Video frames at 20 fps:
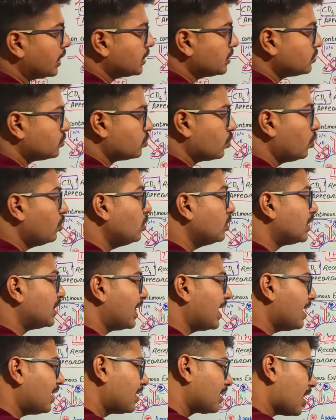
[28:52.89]
So
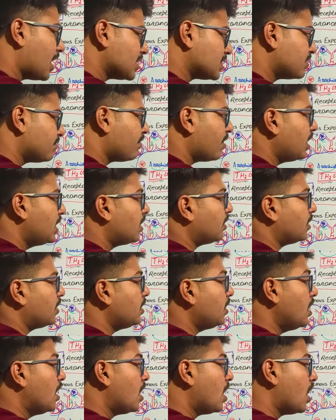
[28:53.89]
they are classified
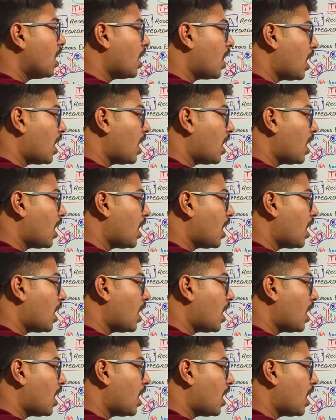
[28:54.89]
under